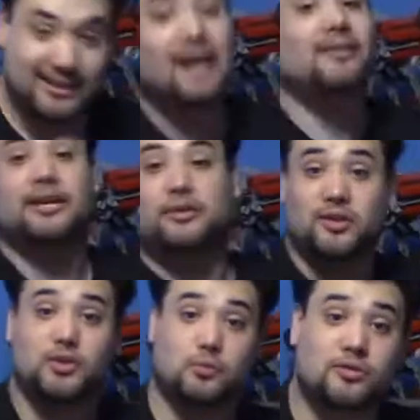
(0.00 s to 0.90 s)
Definitely
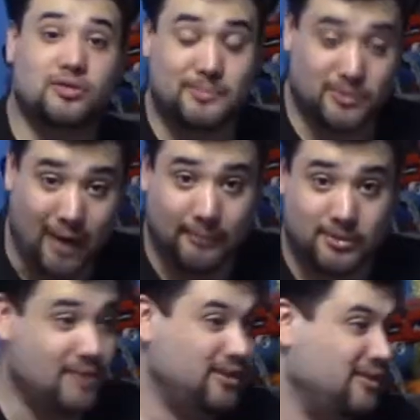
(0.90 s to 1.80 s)
Funimation
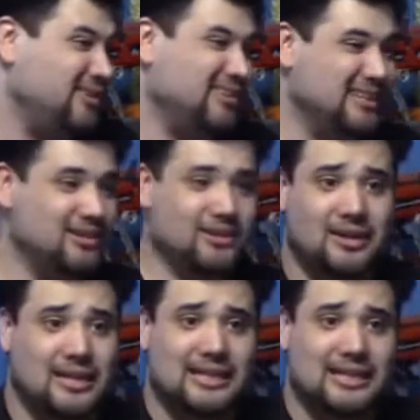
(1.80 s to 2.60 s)
subscribers after their little,